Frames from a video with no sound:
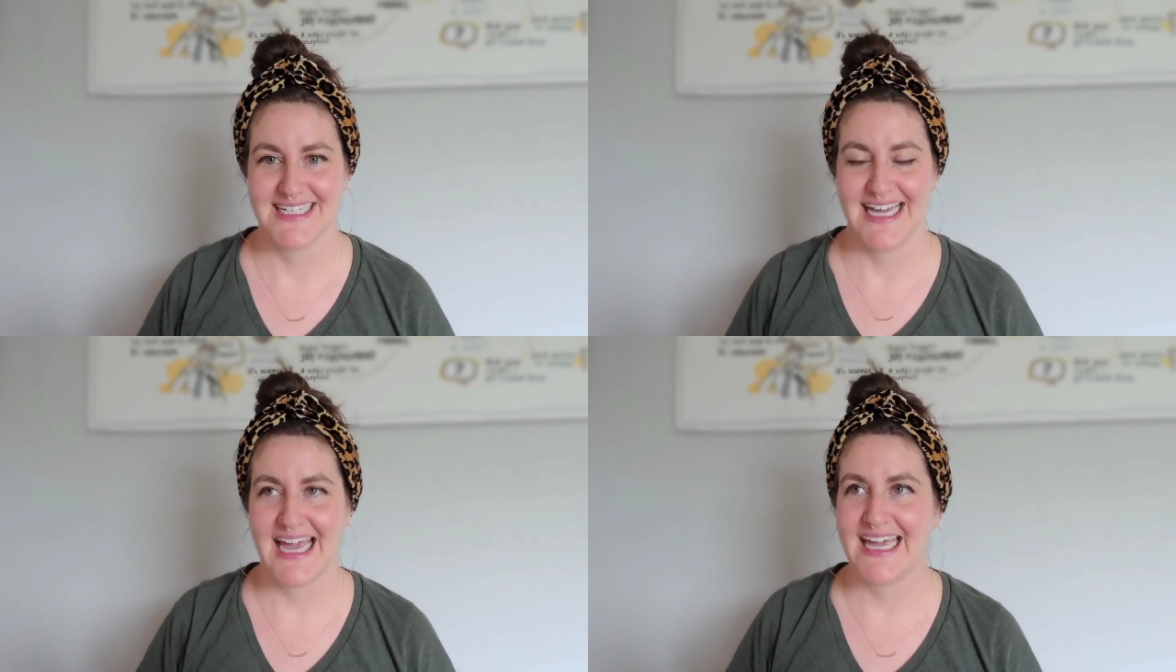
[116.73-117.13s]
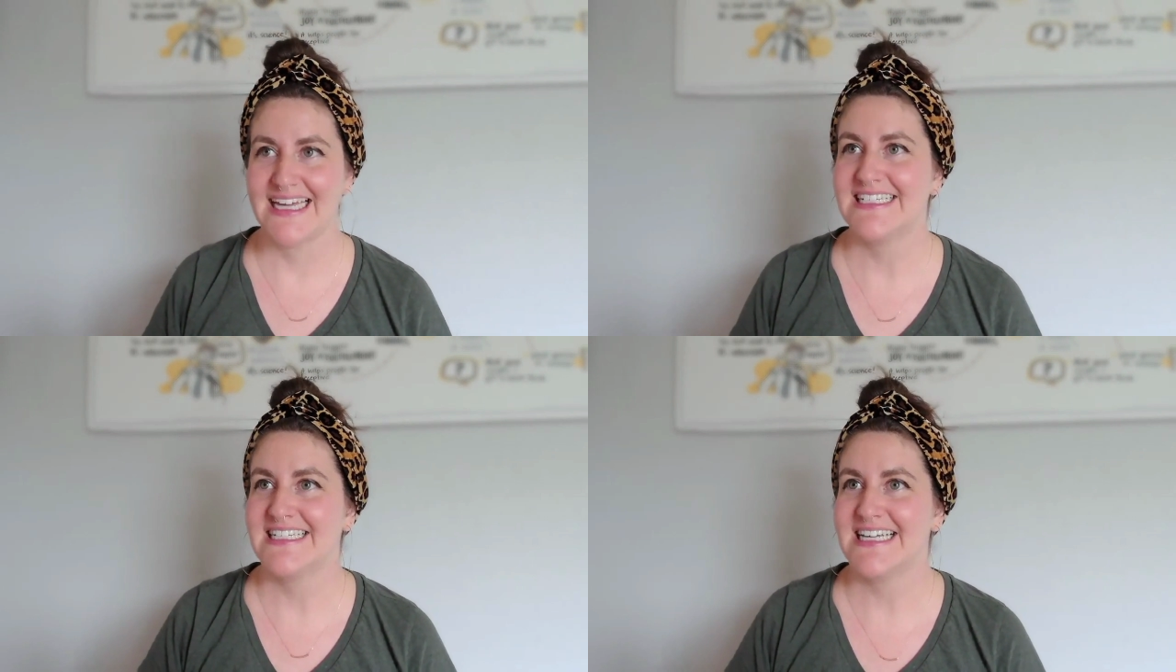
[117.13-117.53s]

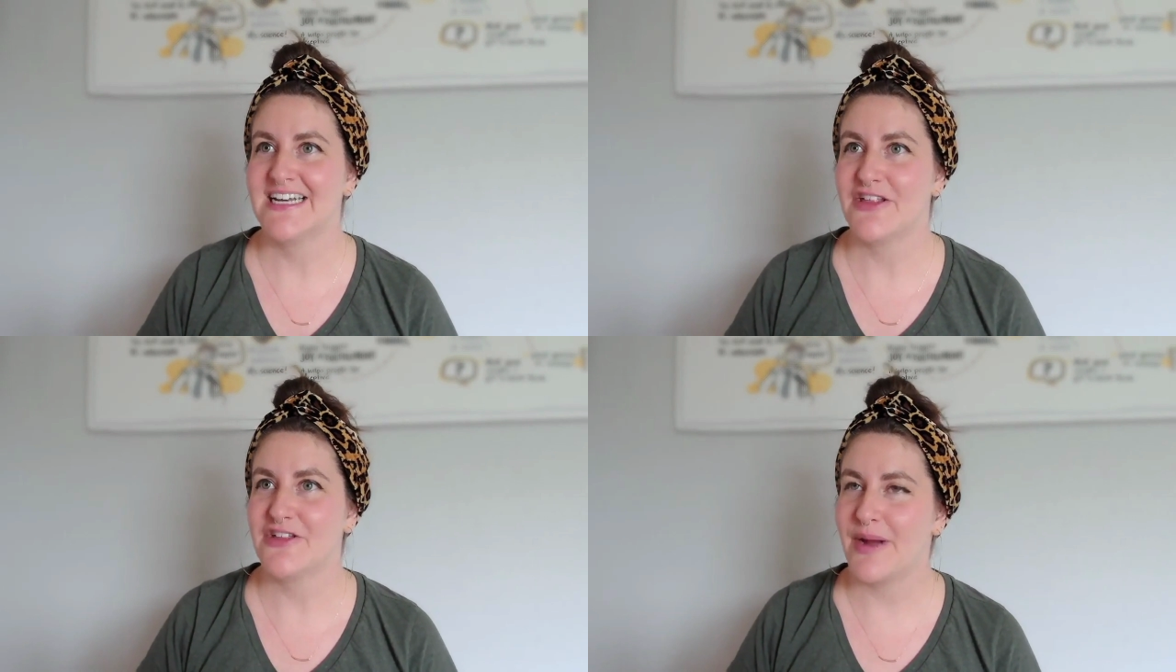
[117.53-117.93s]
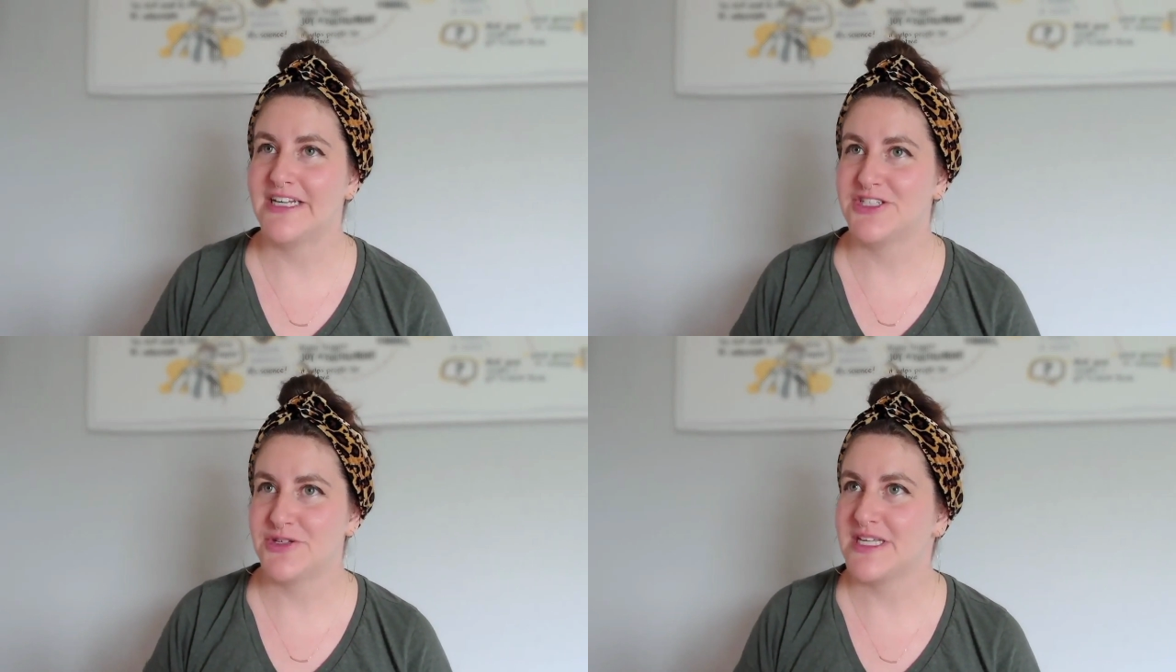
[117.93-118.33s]
And another way
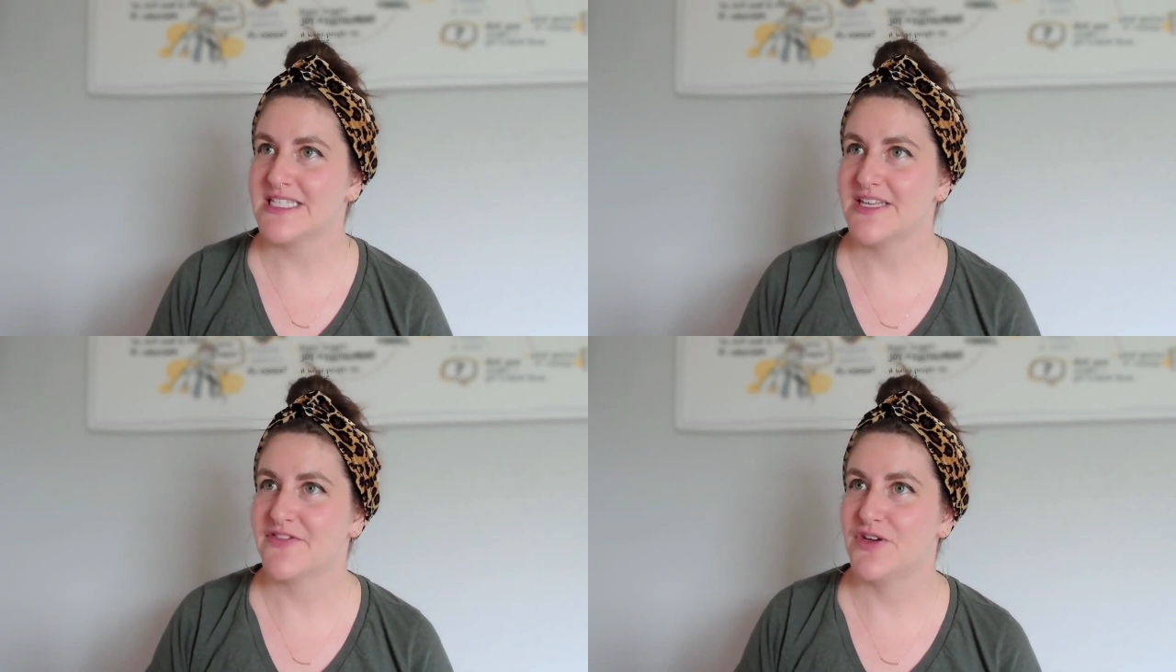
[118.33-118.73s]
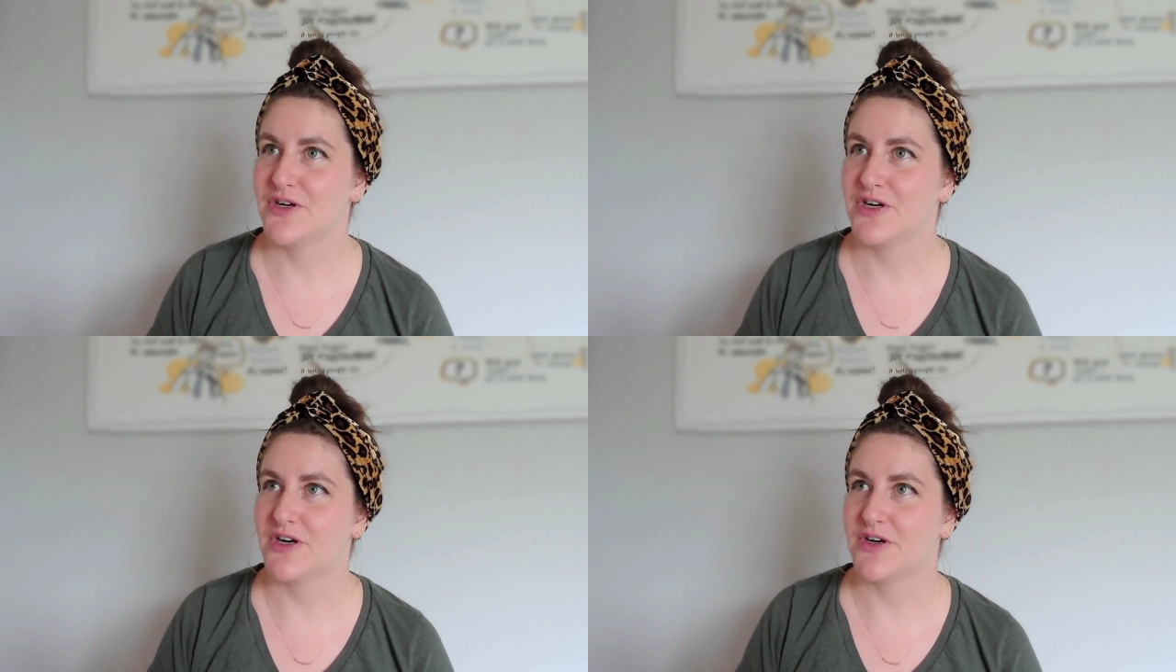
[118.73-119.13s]
to do this, if
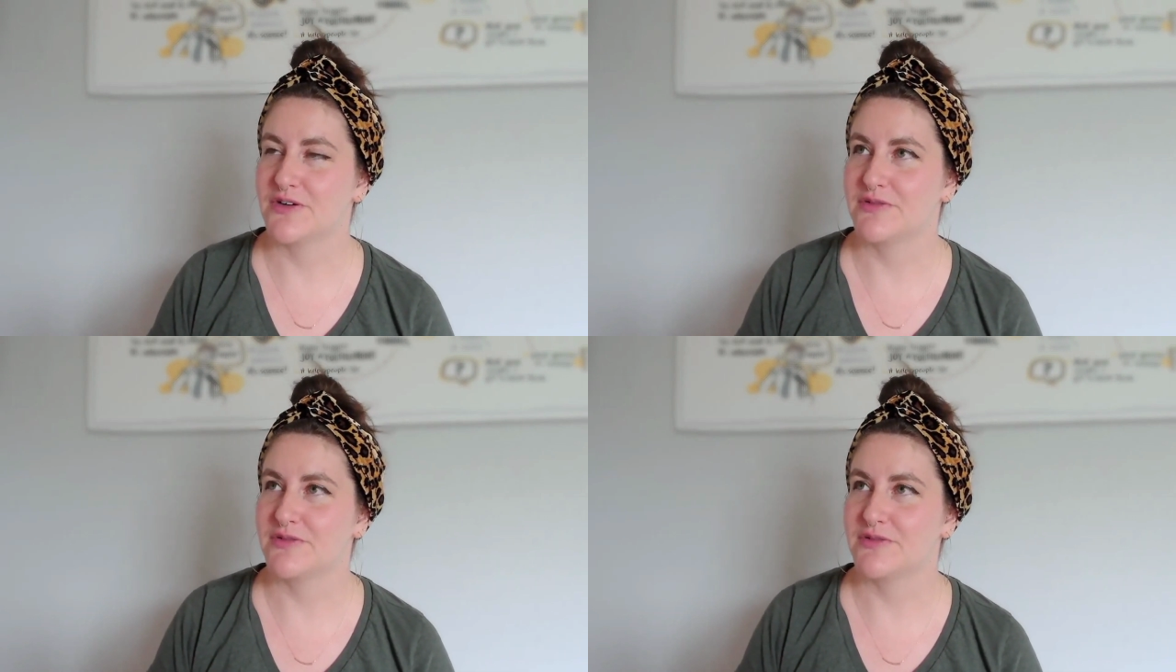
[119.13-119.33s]
you're